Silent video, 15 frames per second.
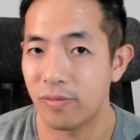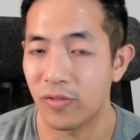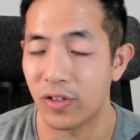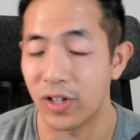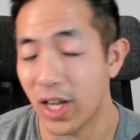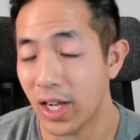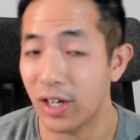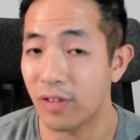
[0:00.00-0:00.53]

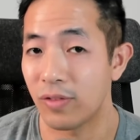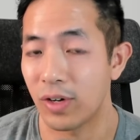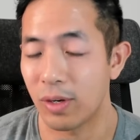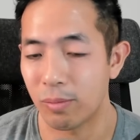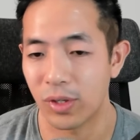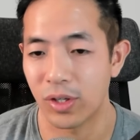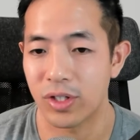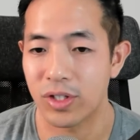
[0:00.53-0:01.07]
negative
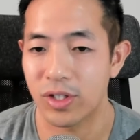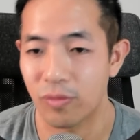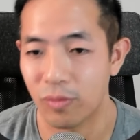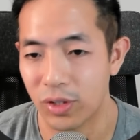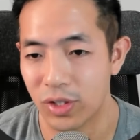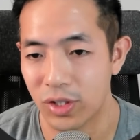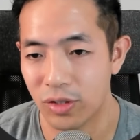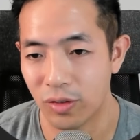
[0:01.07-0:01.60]
numbers,
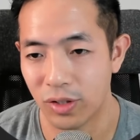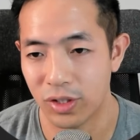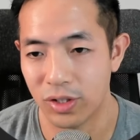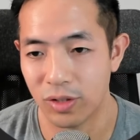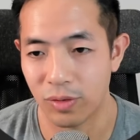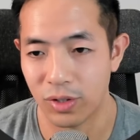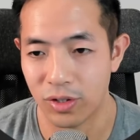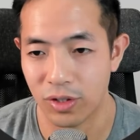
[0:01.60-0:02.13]
we're just going
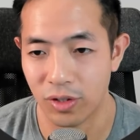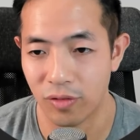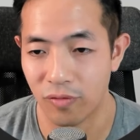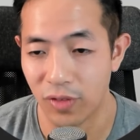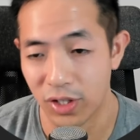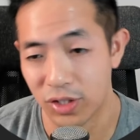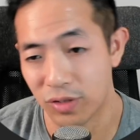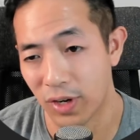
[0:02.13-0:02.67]
to return
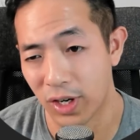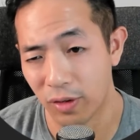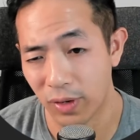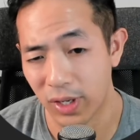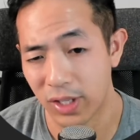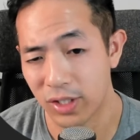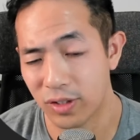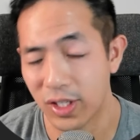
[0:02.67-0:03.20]
false right
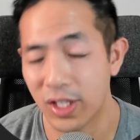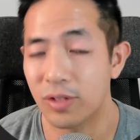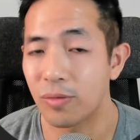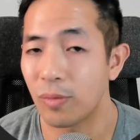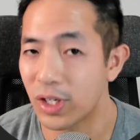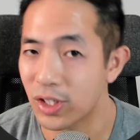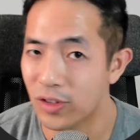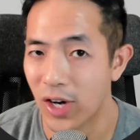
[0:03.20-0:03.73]
away. So that's
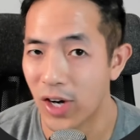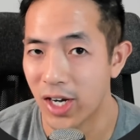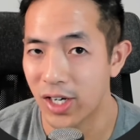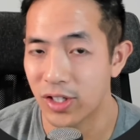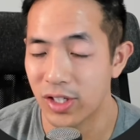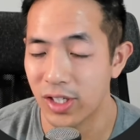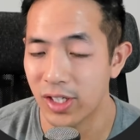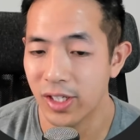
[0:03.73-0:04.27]
one
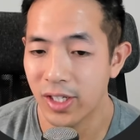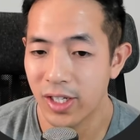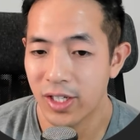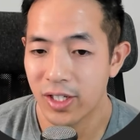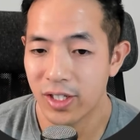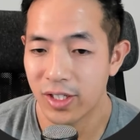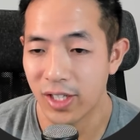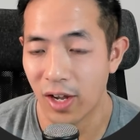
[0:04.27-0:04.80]
strategy.
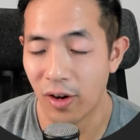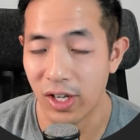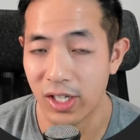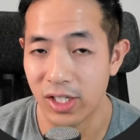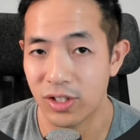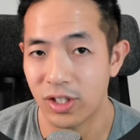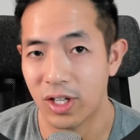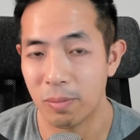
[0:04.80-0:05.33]
Now I
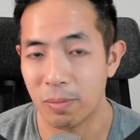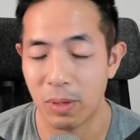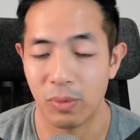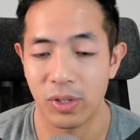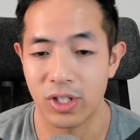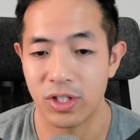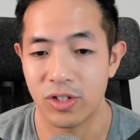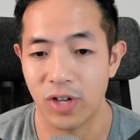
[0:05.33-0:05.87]
need to come up
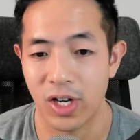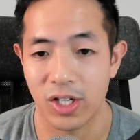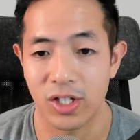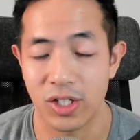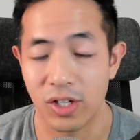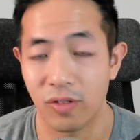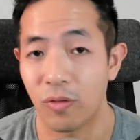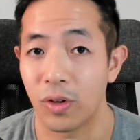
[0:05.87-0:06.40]
with a
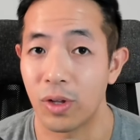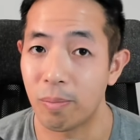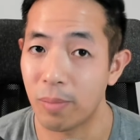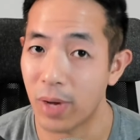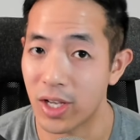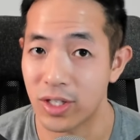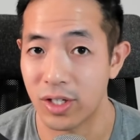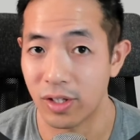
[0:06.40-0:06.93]
strategy for the
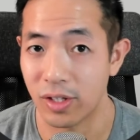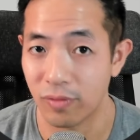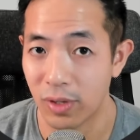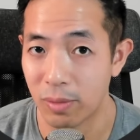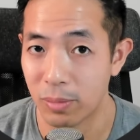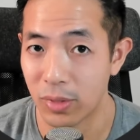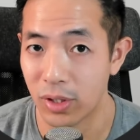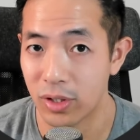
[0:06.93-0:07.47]
positive
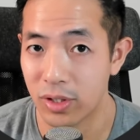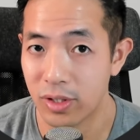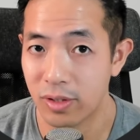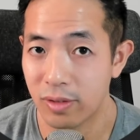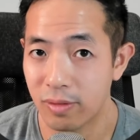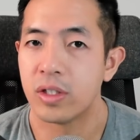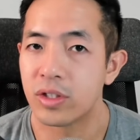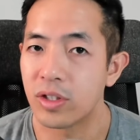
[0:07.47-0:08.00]
numbers.
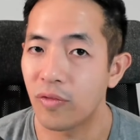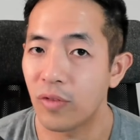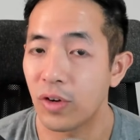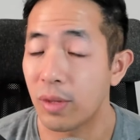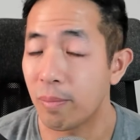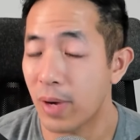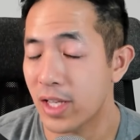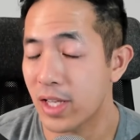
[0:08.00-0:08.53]
So for
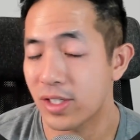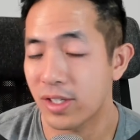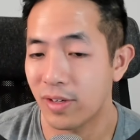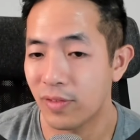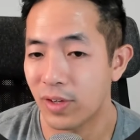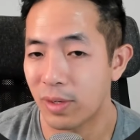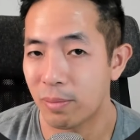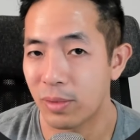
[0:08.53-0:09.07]
the
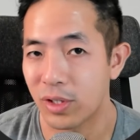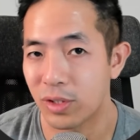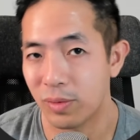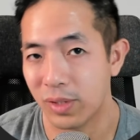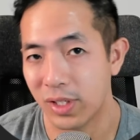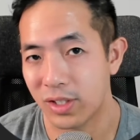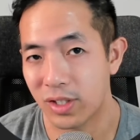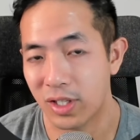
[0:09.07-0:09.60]
positive numbers,
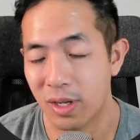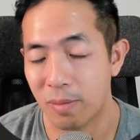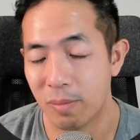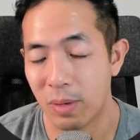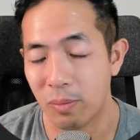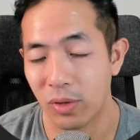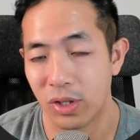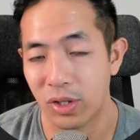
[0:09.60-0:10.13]
we need to come
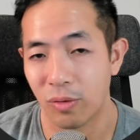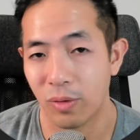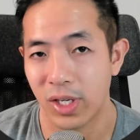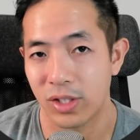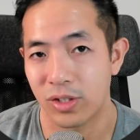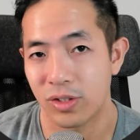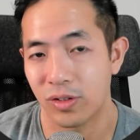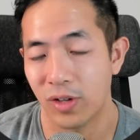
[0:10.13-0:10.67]
up with a
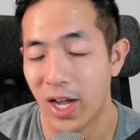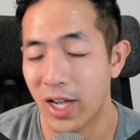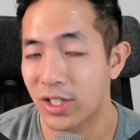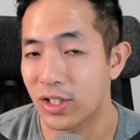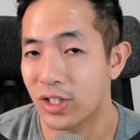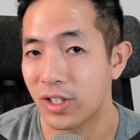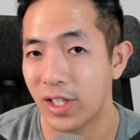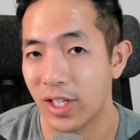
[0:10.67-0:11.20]
way to
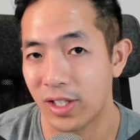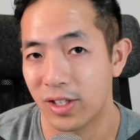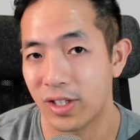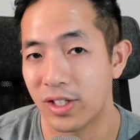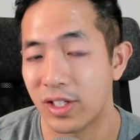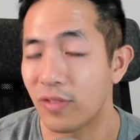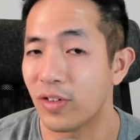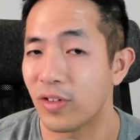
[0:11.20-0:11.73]
isolate the
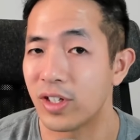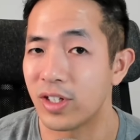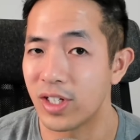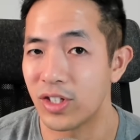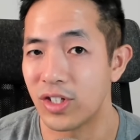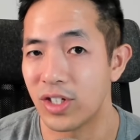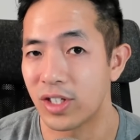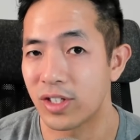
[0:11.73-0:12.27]
different
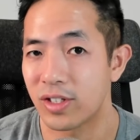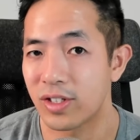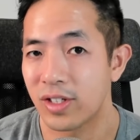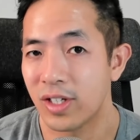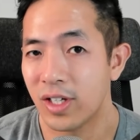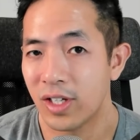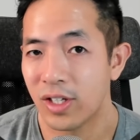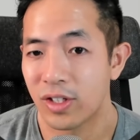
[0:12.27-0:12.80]
digits.
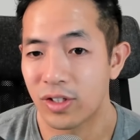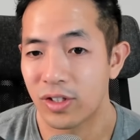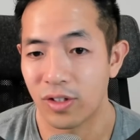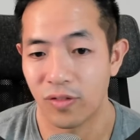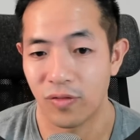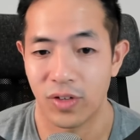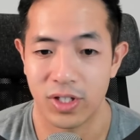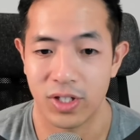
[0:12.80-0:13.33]

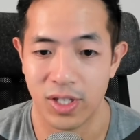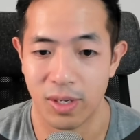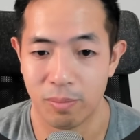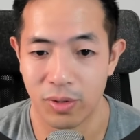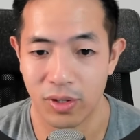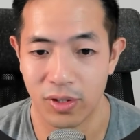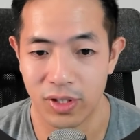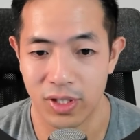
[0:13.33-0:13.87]
So for
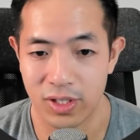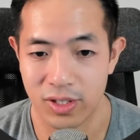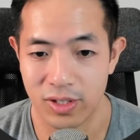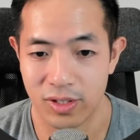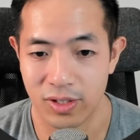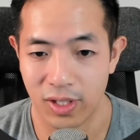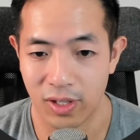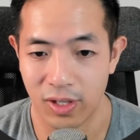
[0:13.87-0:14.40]
example,
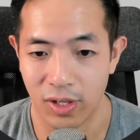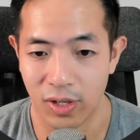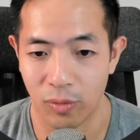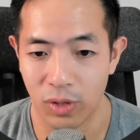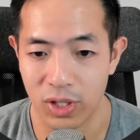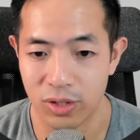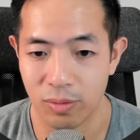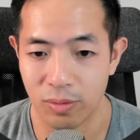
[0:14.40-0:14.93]
this
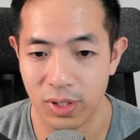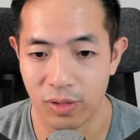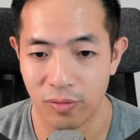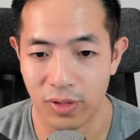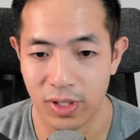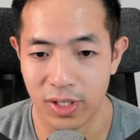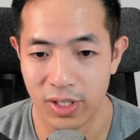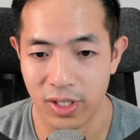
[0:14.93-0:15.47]

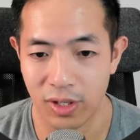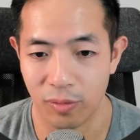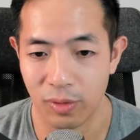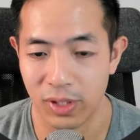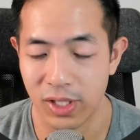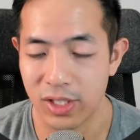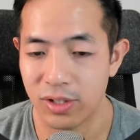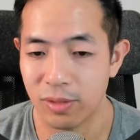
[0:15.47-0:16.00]
121 here, we
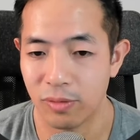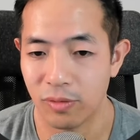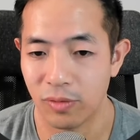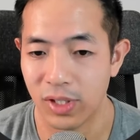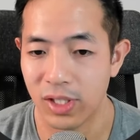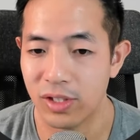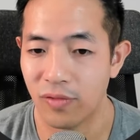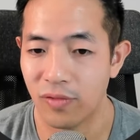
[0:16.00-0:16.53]
need
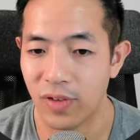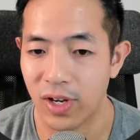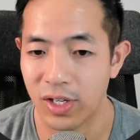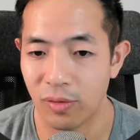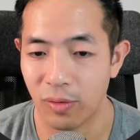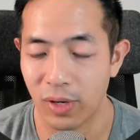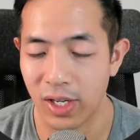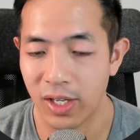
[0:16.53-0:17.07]
to find
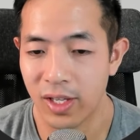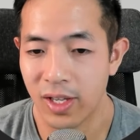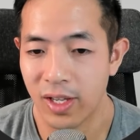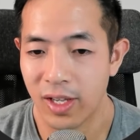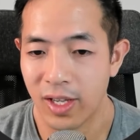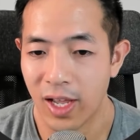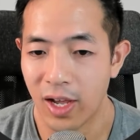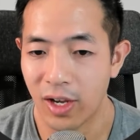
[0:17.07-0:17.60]
a way,
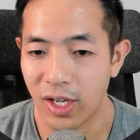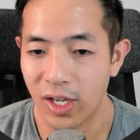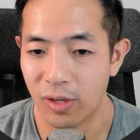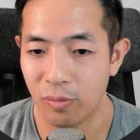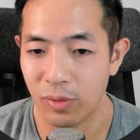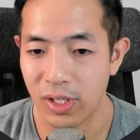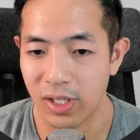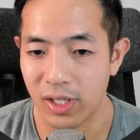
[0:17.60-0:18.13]
how
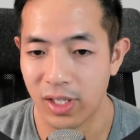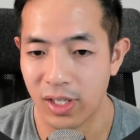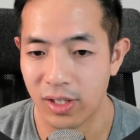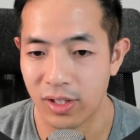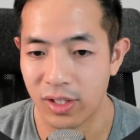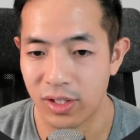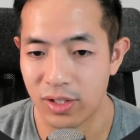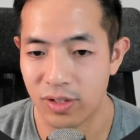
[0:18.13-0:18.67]
can we
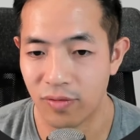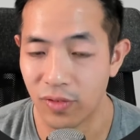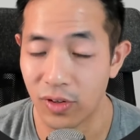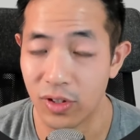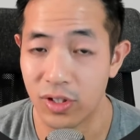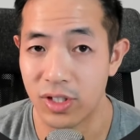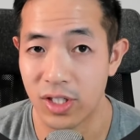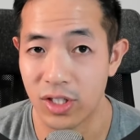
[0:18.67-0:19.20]
get this
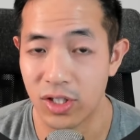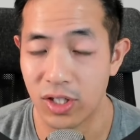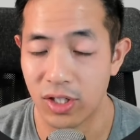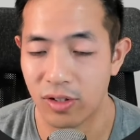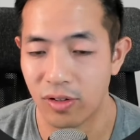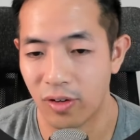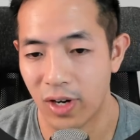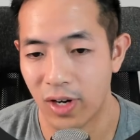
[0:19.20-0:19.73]
first
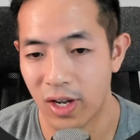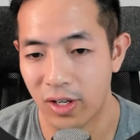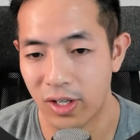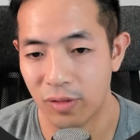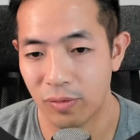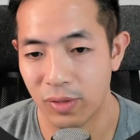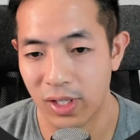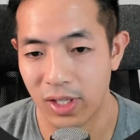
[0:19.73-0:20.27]
digit, or how
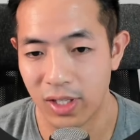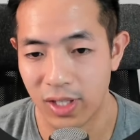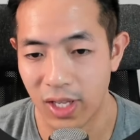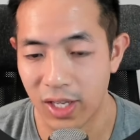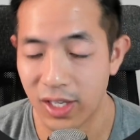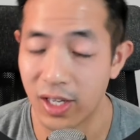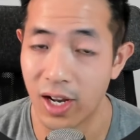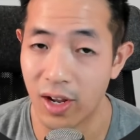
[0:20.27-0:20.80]
can we get
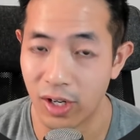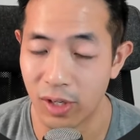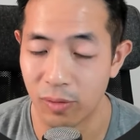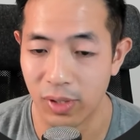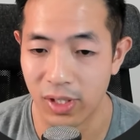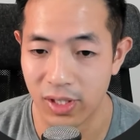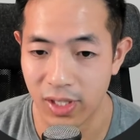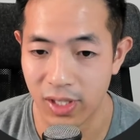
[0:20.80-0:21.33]

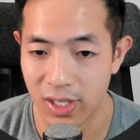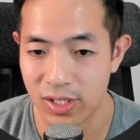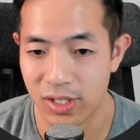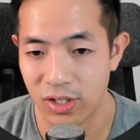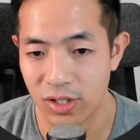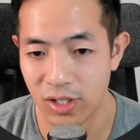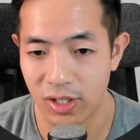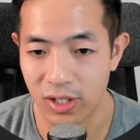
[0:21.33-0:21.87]
the next
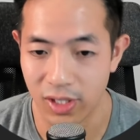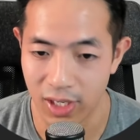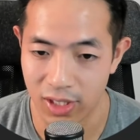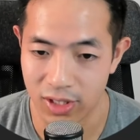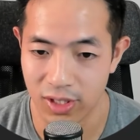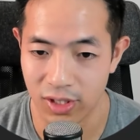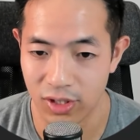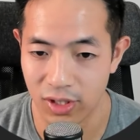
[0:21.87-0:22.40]
digit and the
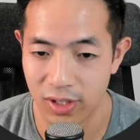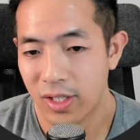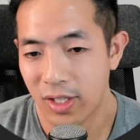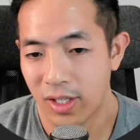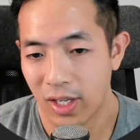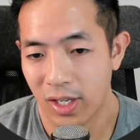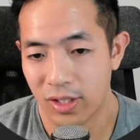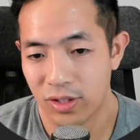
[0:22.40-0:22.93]
next digit?
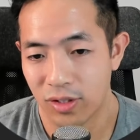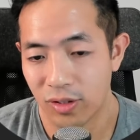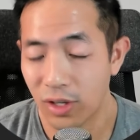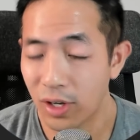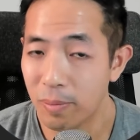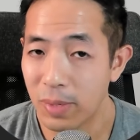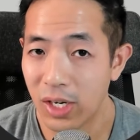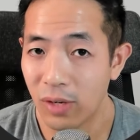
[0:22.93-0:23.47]
And so
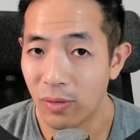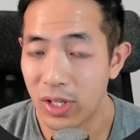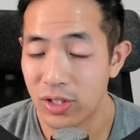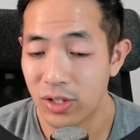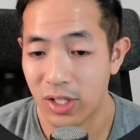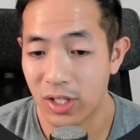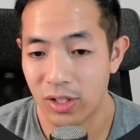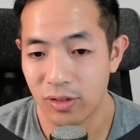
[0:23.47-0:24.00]
there are many ways
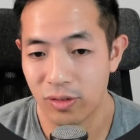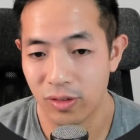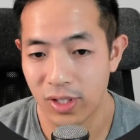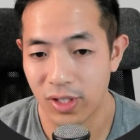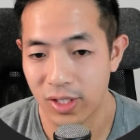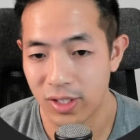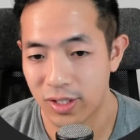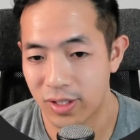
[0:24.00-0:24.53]
you can do
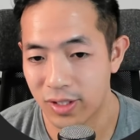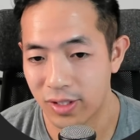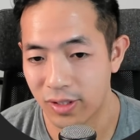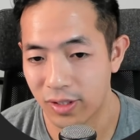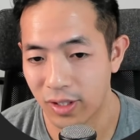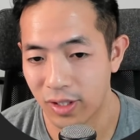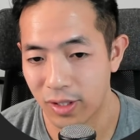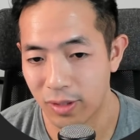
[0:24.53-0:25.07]
this.
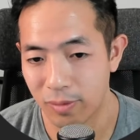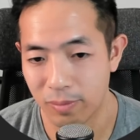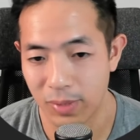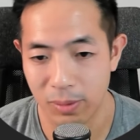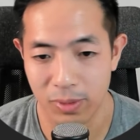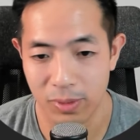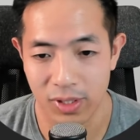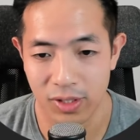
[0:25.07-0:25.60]

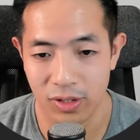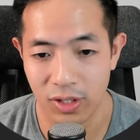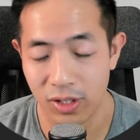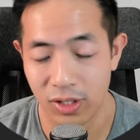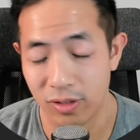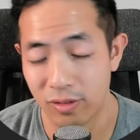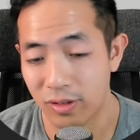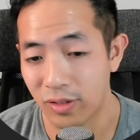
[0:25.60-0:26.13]
Maybe you
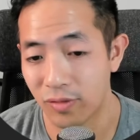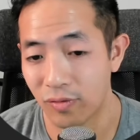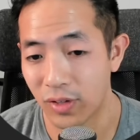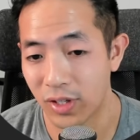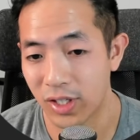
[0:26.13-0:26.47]
could convert